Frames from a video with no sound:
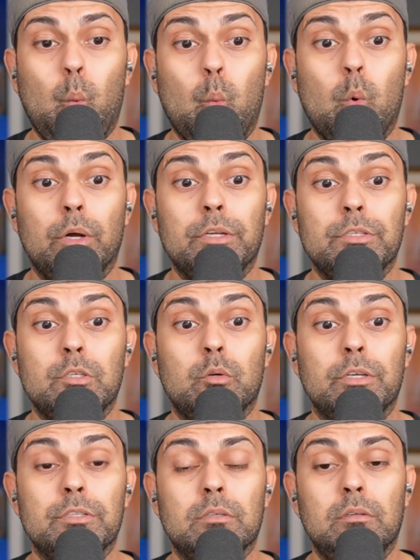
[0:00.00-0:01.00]
what is your
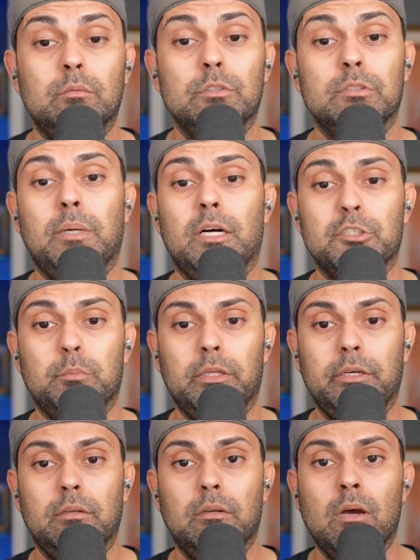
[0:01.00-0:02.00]
incident response
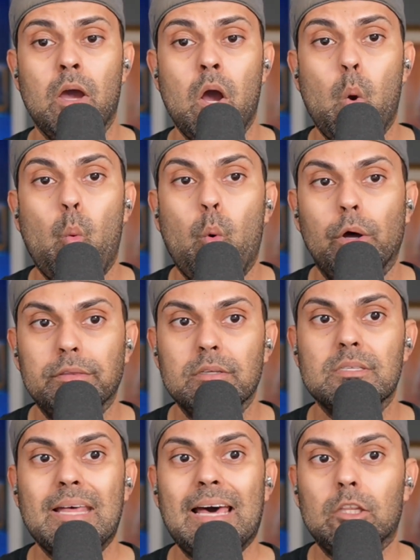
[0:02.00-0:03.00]
plan? What
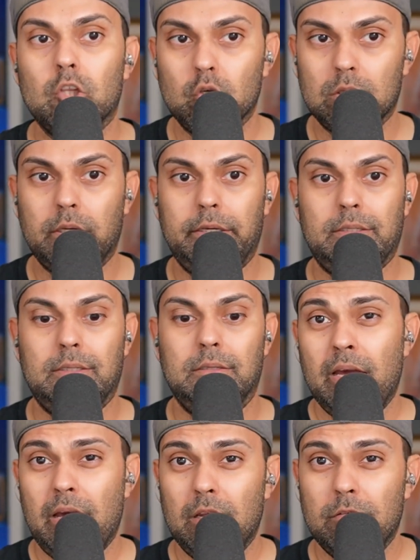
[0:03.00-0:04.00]
does that look like?
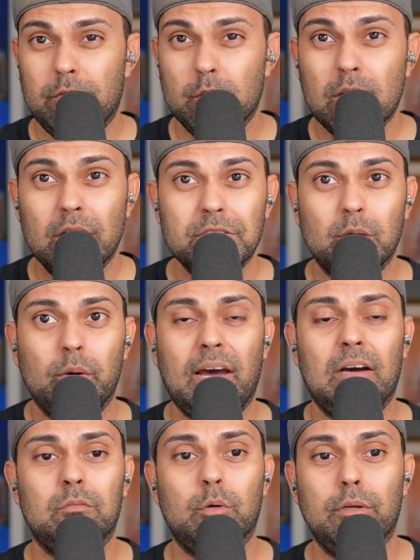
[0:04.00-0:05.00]
And if you guys don't
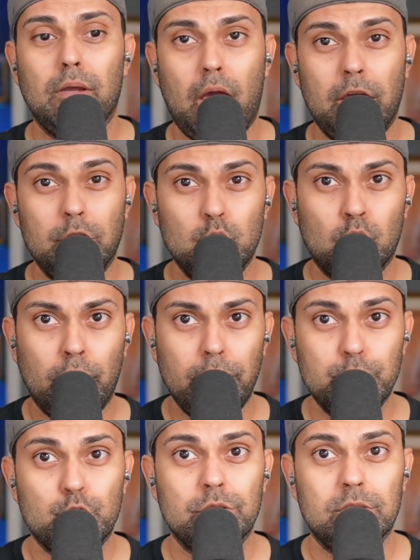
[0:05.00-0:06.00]
have one and you're
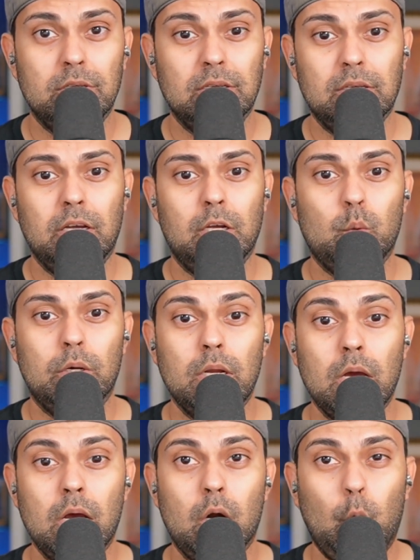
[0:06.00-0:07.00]
interested in getting one,
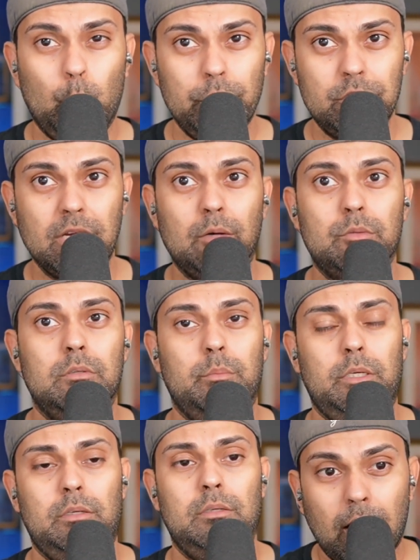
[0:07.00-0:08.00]
reach out to
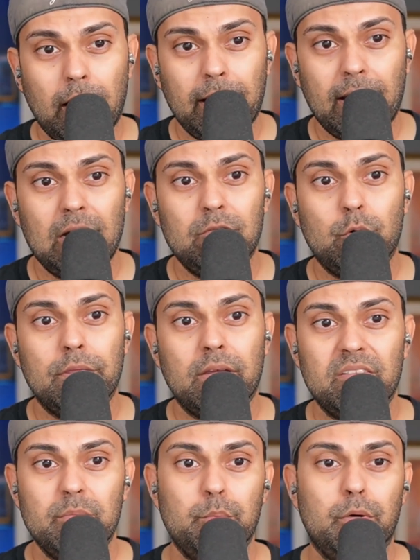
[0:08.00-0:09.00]
me. I have one that
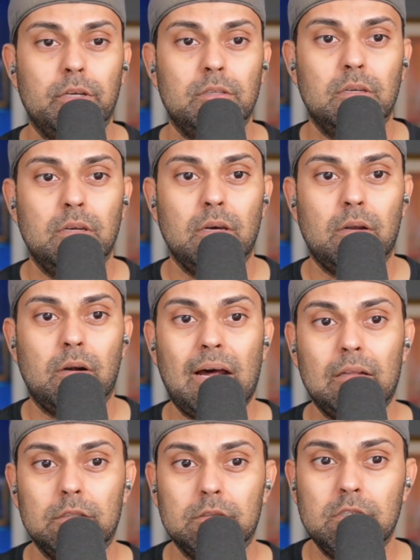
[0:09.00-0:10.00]
I've been putting together.
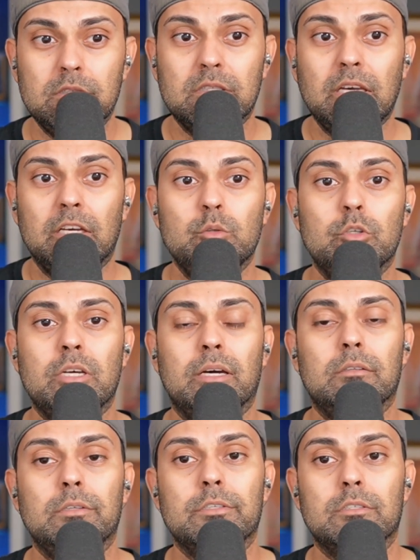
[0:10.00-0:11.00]
I'll at least get you a
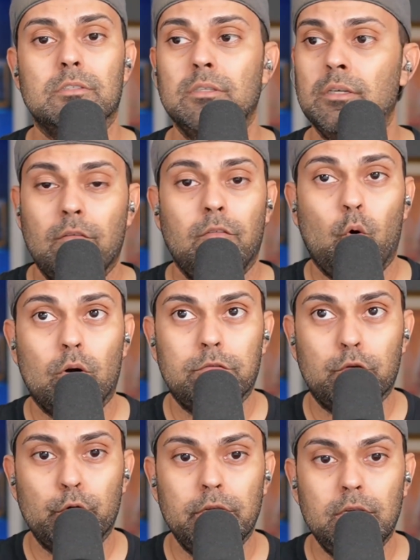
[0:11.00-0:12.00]
checklist or
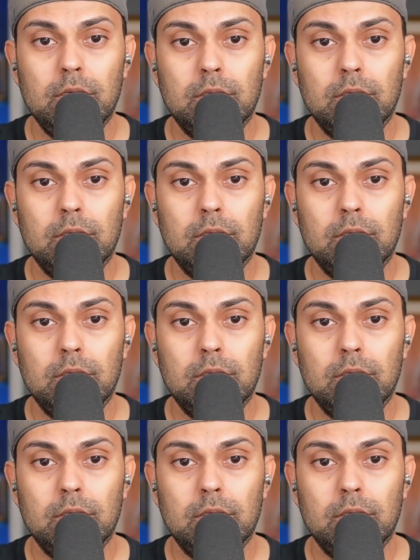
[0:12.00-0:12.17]
free